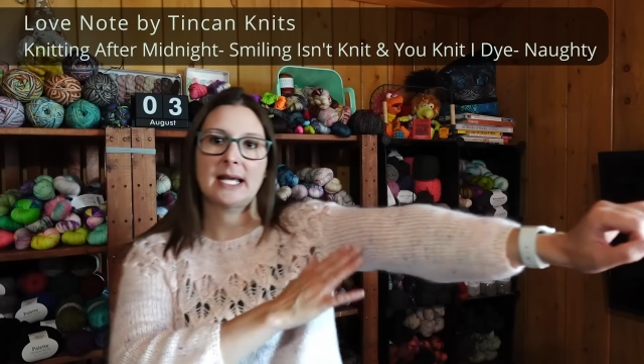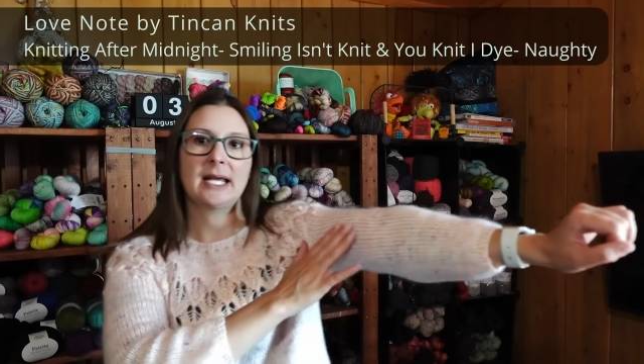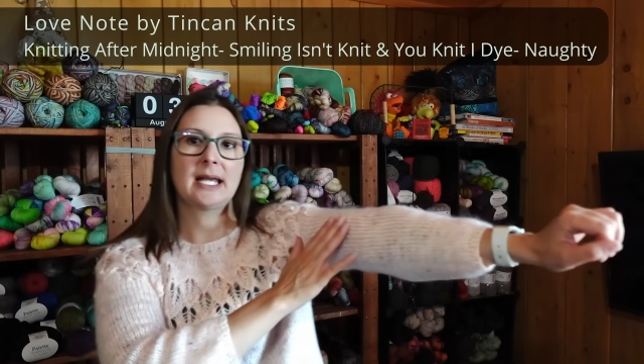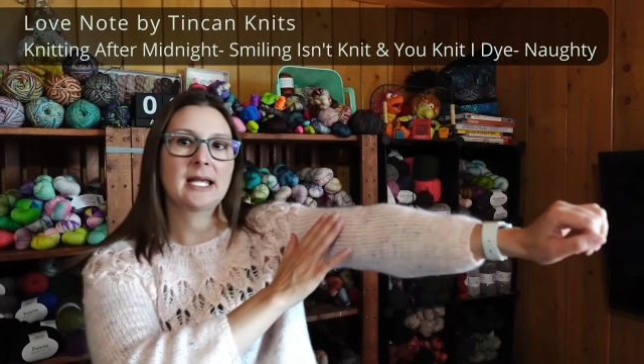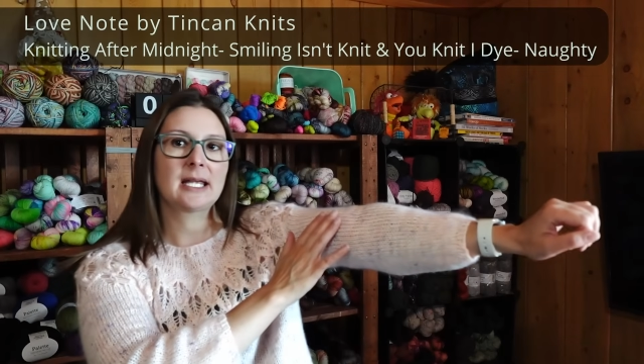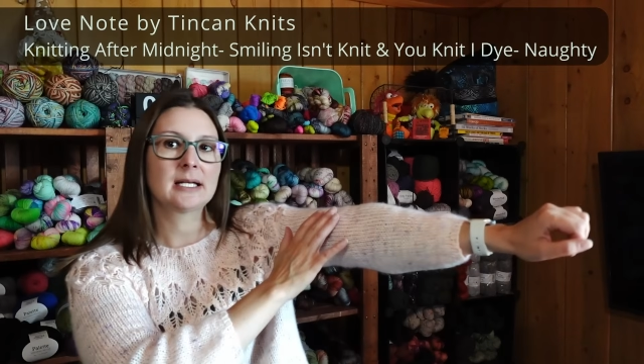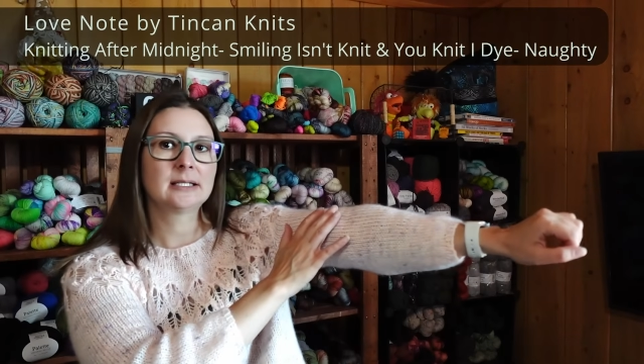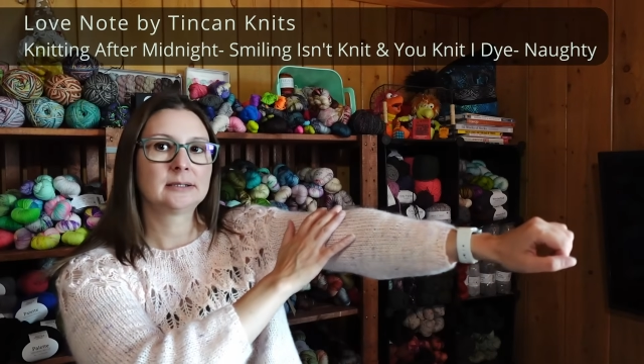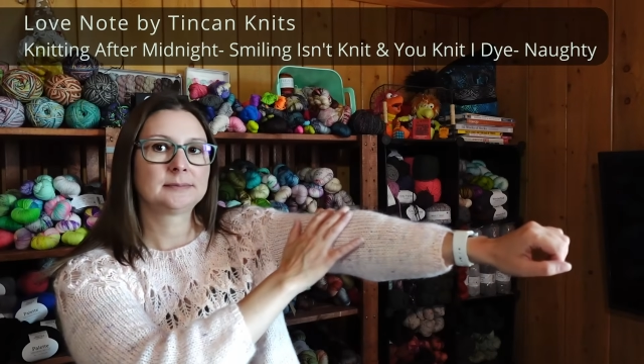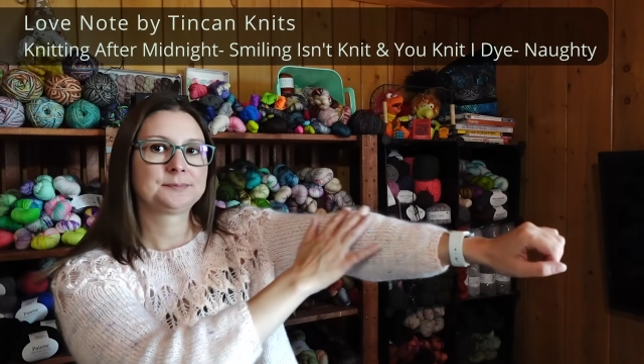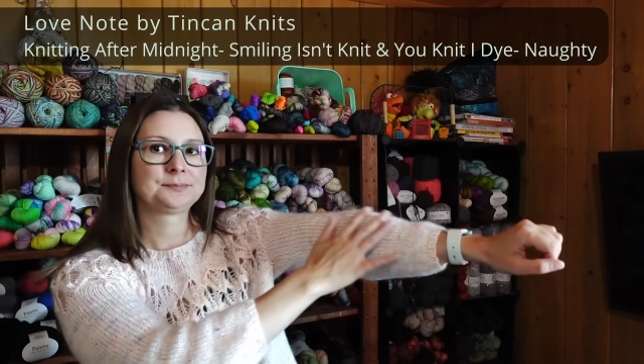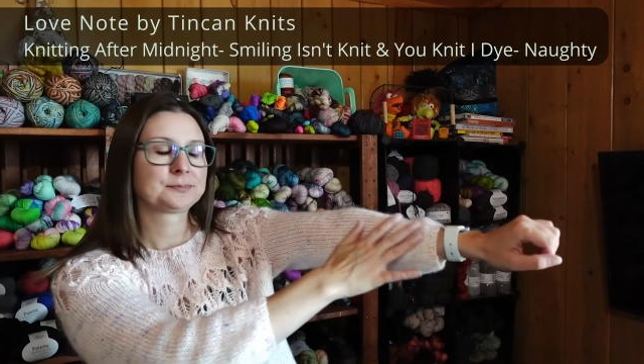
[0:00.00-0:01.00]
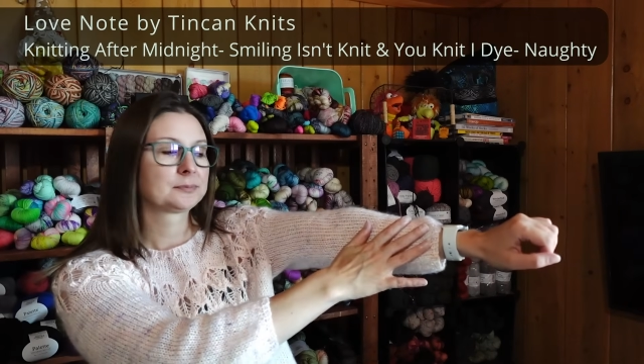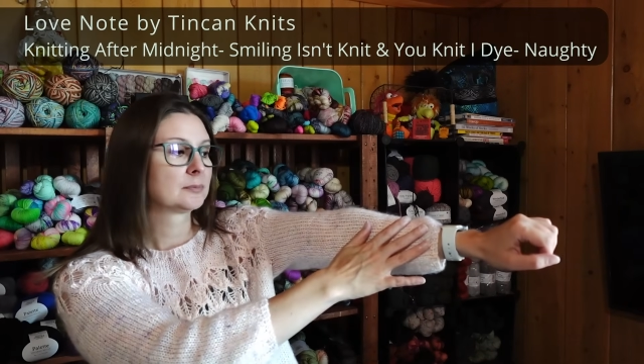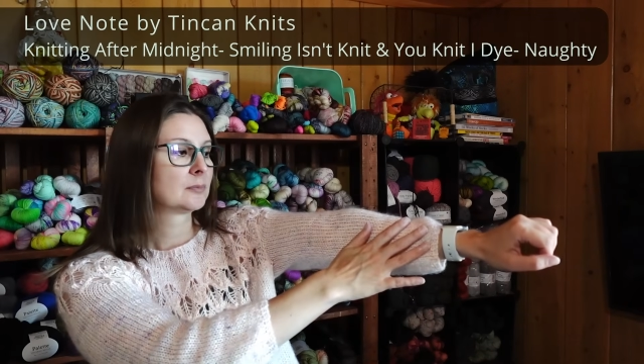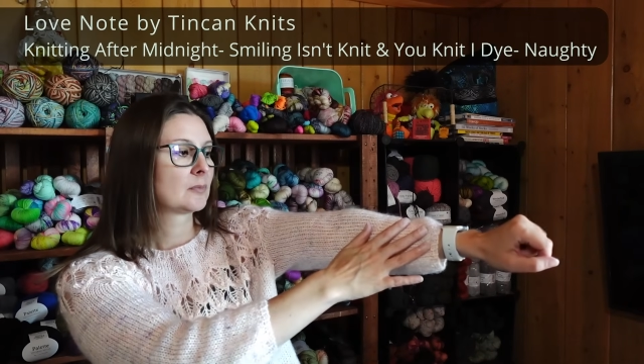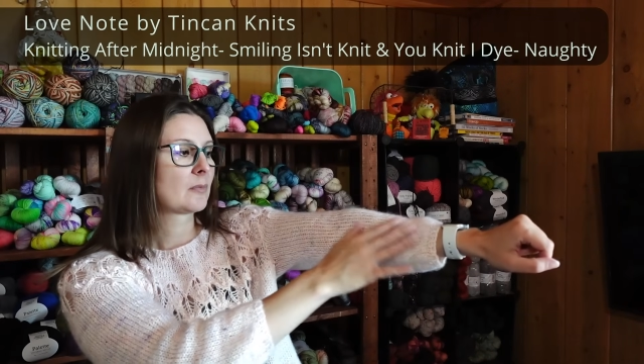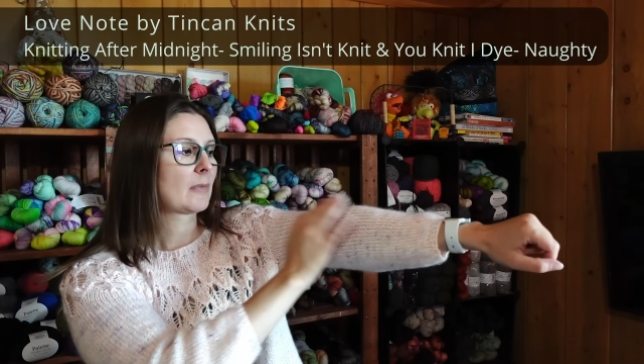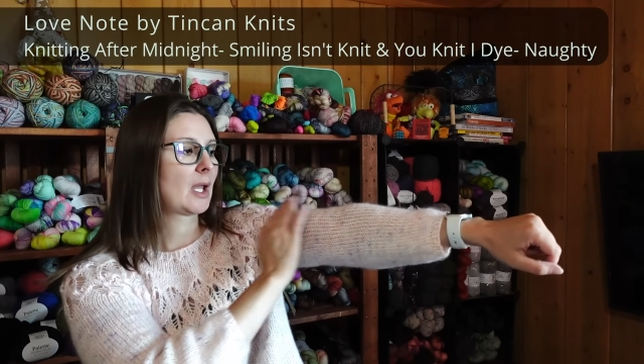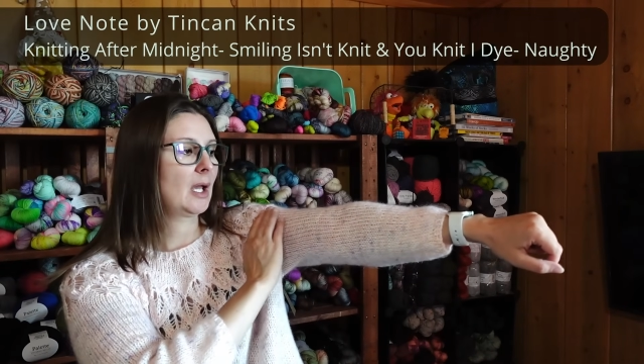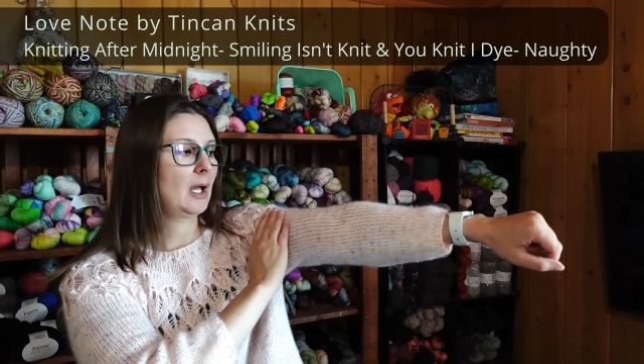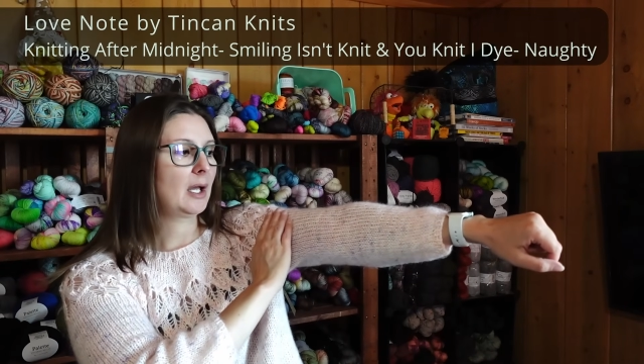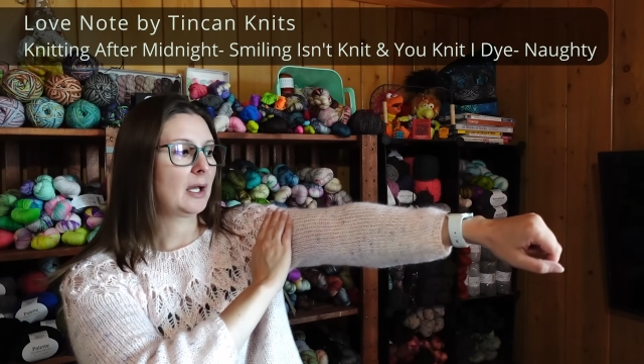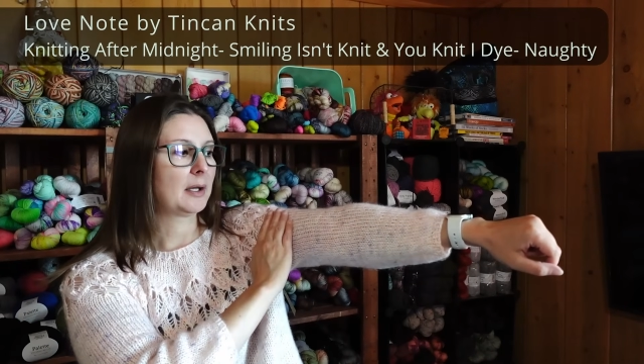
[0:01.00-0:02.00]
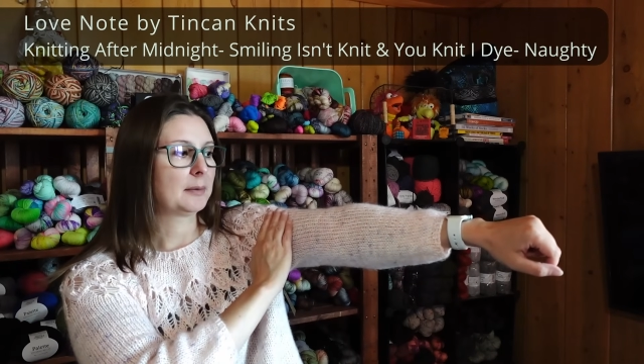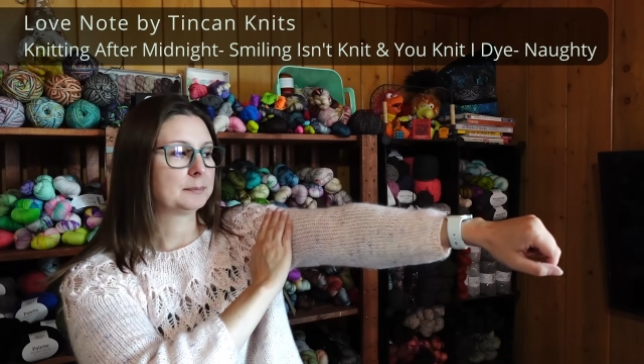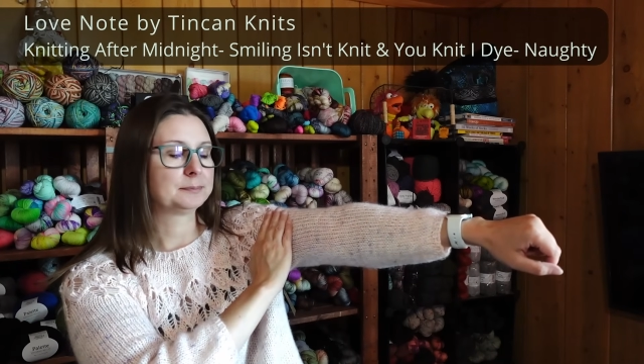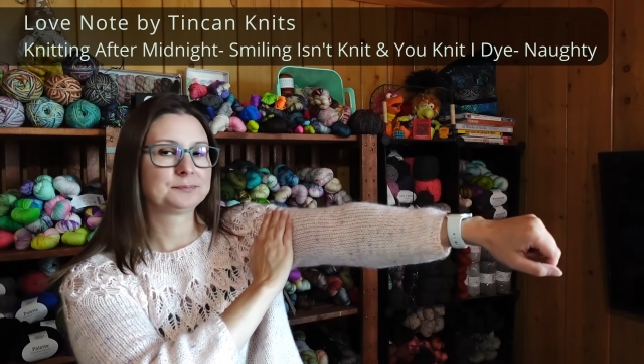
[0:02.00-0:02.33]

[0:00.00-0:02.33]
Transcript: a I